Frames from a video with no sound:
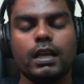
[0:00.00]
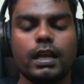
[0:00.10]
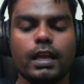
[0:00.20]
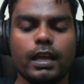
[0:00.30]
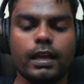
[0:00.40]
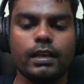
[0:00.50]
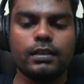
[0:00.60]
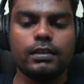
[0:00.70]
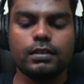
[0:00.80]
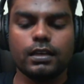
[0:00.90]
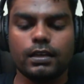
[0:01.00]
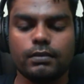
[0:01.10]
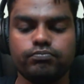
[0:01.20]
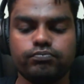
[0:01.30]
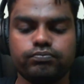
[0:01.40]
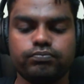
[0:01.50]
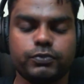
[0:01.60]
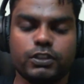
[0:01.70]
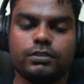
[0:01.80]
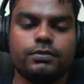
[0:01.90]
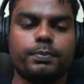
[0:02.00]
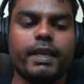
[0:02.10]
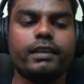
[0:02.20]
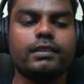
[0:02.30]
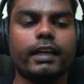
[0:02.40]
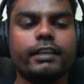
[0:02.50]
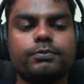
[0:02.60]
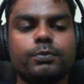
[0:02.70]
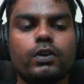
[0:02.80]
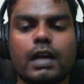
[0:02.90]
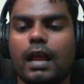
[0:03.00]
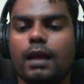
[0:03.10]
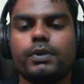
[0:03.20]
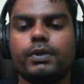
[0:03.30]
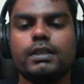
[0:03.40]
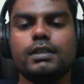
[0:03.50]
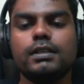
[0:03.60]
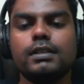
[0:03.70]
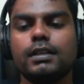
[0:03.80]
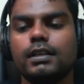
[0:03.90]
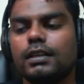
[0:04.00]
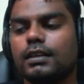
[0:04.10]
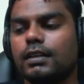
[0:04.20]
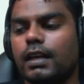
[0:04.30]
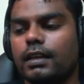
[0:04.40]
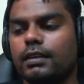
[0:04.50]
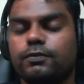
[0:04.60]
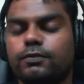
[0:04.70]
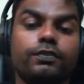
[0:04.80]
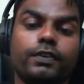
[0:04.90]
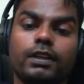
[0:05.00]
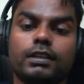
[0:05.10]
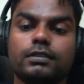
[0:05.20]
and just make life more happy and fulfilling.